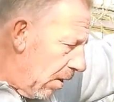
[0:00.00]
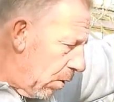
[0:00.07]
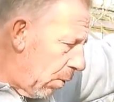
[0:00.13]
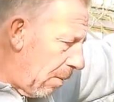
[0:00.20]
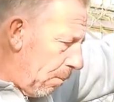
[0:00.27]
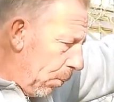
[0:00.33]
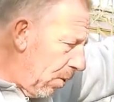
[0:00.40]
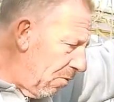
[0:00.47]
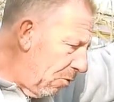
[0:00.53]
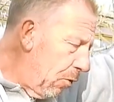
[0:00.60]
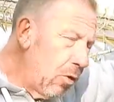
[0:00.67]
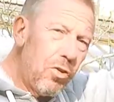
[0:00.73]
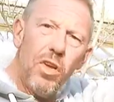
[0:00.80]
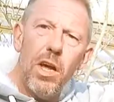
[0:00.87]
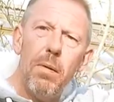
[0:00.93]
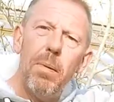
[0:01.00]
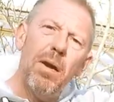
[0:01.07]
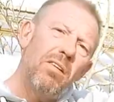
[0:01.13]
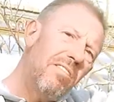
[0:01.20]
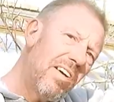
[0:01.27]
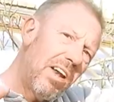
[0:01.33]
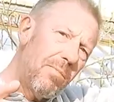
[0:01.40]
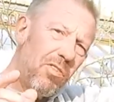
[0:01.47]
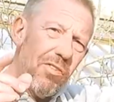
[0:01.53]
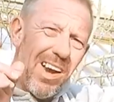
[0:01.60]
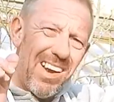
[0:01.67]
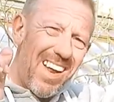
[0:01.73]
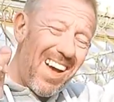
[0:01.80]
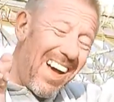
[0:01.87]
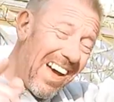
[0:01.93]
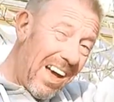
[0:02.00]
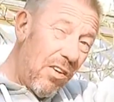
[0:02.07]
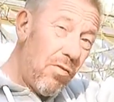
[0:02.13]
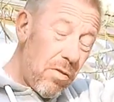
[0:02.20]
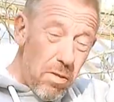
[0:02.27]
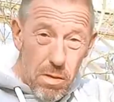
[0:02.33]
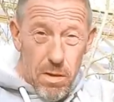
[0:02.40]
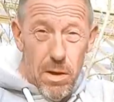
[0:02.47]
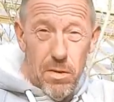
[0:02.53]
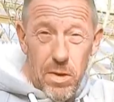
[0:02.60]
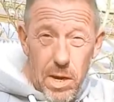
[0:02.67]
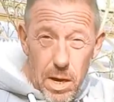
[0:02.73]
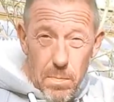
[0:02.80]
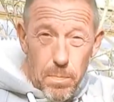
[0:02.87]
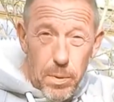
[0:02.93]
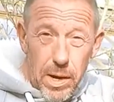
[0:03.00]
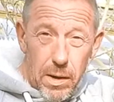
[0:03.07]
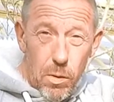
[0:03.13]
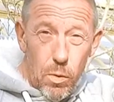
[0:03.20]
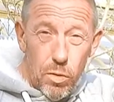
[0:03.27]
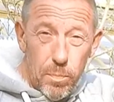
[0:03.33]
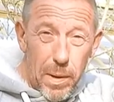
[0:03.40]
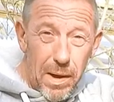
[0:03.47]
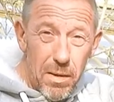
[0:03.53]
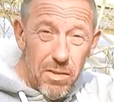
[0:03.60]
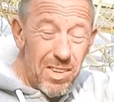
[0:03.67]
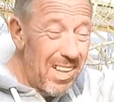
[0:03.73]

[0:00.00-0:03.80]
The 1.4 turbo develops around 138 brake horsepower,